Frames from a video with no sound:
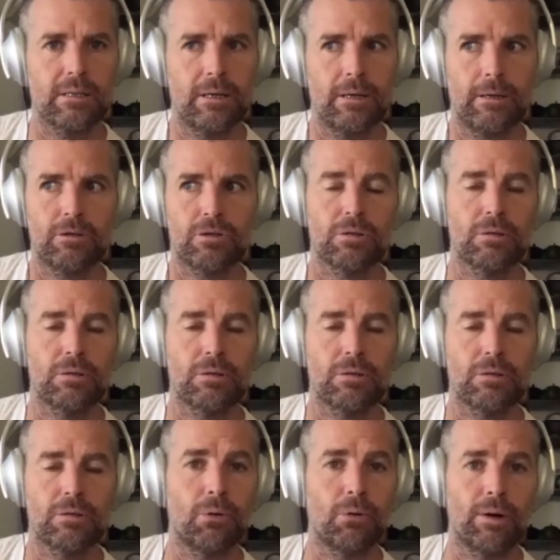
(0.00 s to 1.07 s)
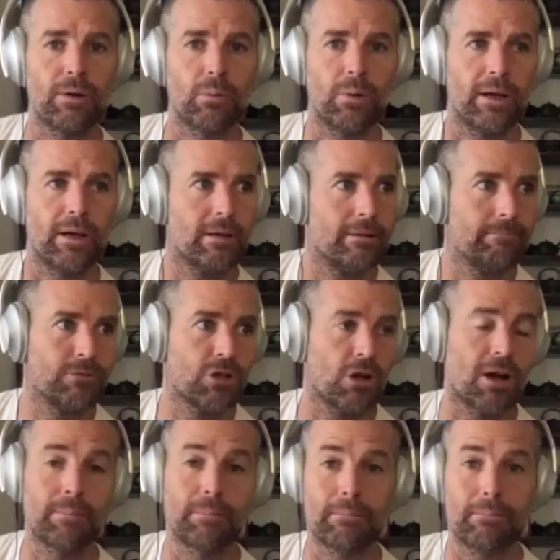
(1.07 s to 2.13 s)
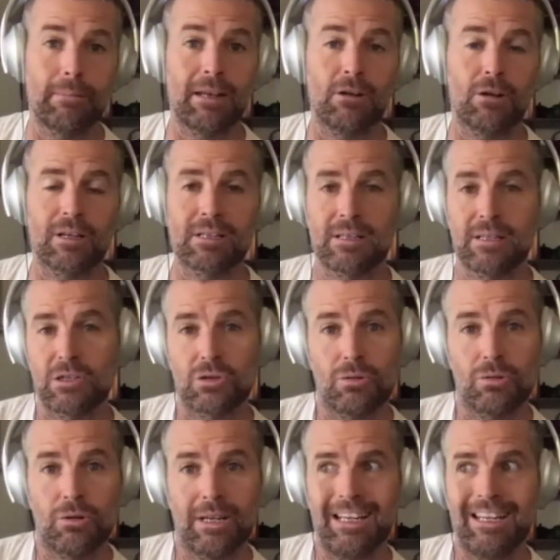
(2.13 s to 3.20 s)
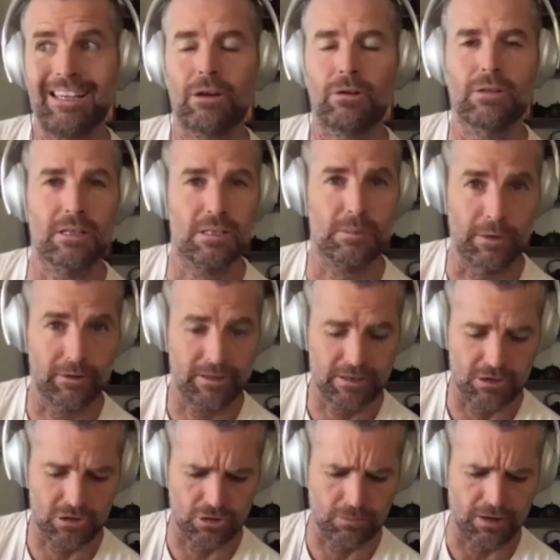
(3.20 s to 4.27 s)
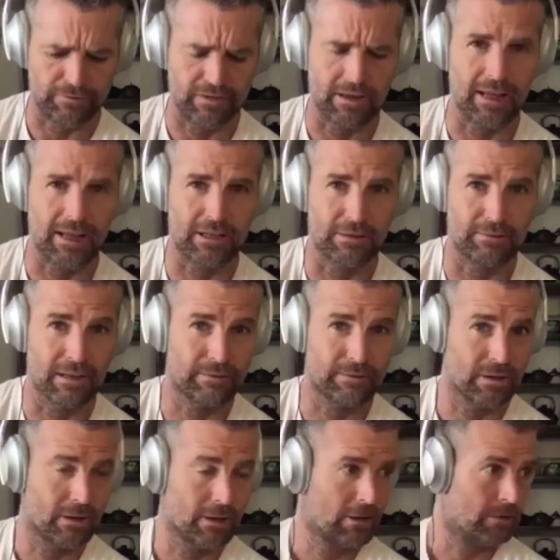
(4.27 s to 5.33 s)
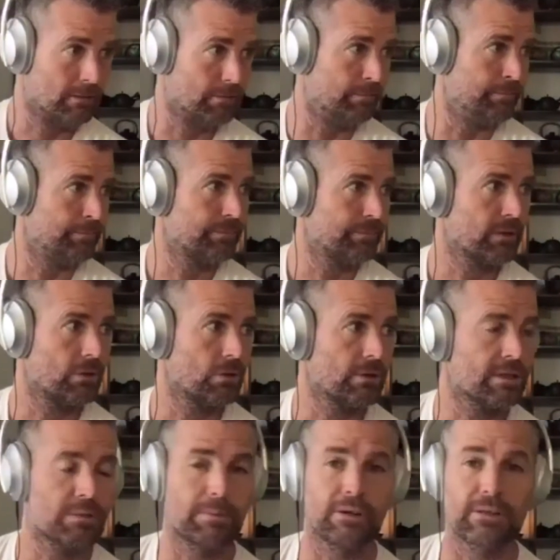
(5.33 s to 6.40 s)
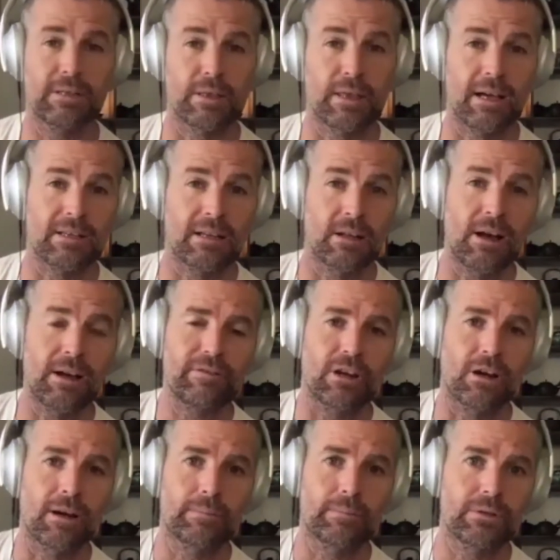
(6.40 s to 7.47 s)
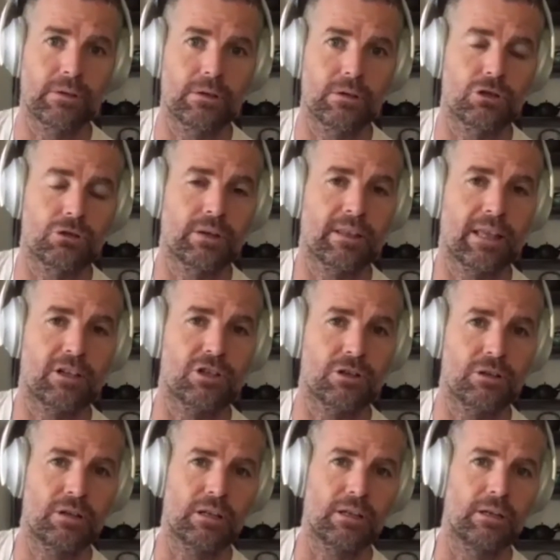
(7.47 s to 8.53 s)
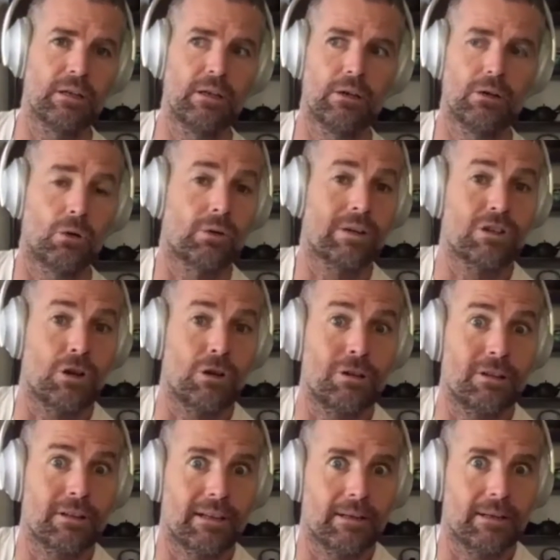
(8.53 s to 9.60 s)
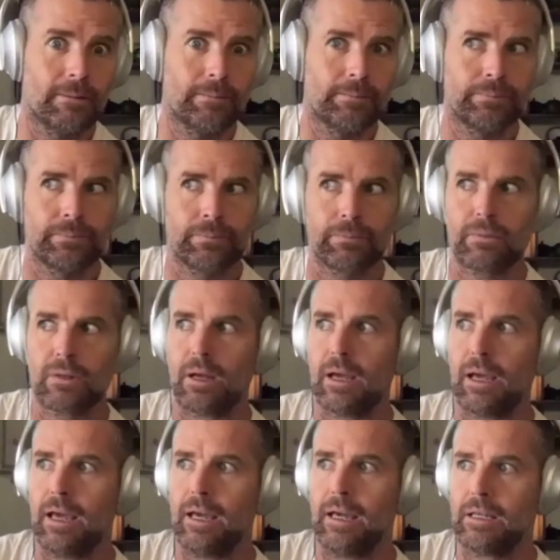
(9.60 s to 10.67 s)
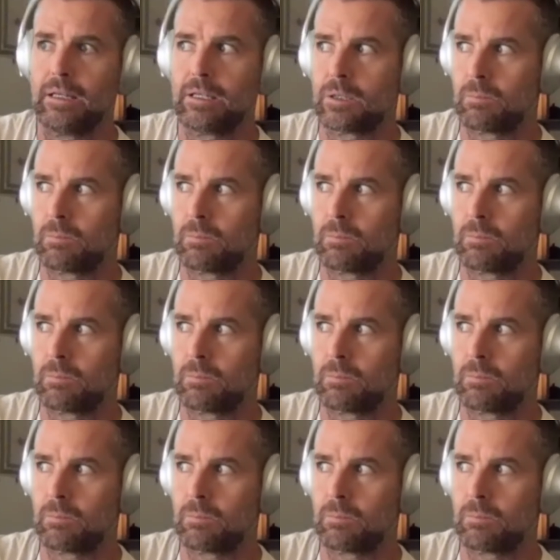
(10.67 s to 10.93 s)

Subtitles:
to the point where time may not exist, or in those experiences you might feel like you've lived or experienced 1,000 lifetimes during that journey, or eternity. And